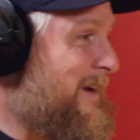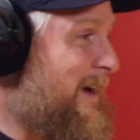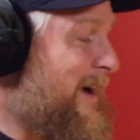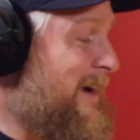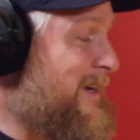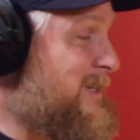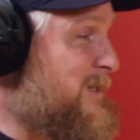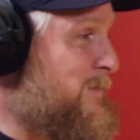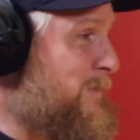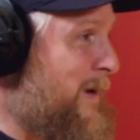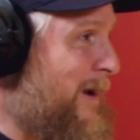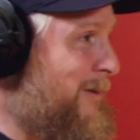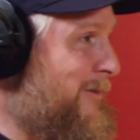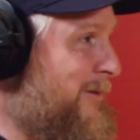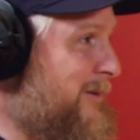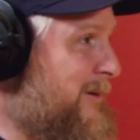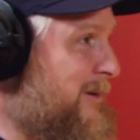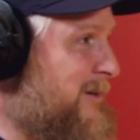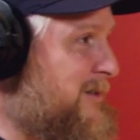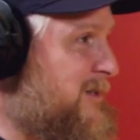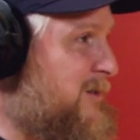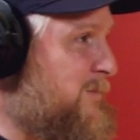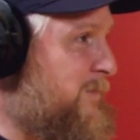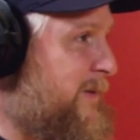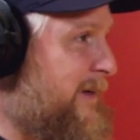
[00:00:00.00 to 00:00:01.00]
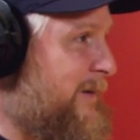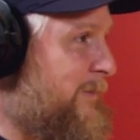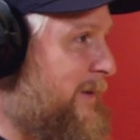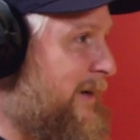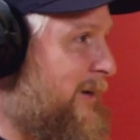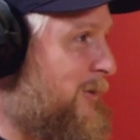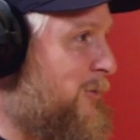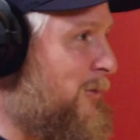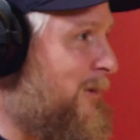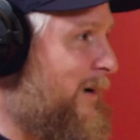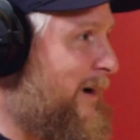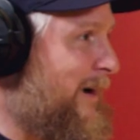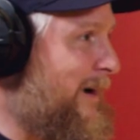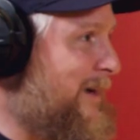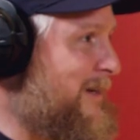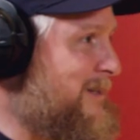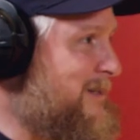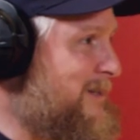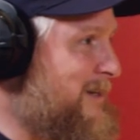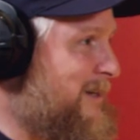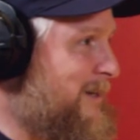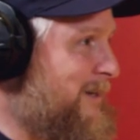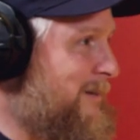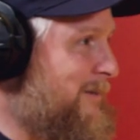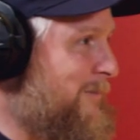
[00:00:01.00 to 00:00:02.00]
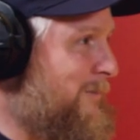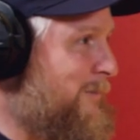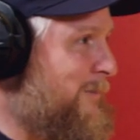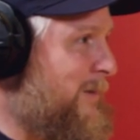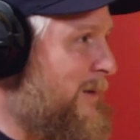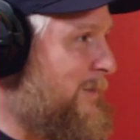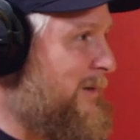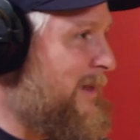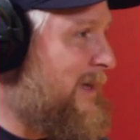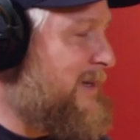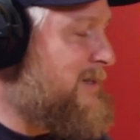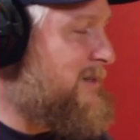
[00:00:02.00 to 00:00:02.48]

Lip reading: asparagus has been a bit quiet, hasn't it? Maybe that's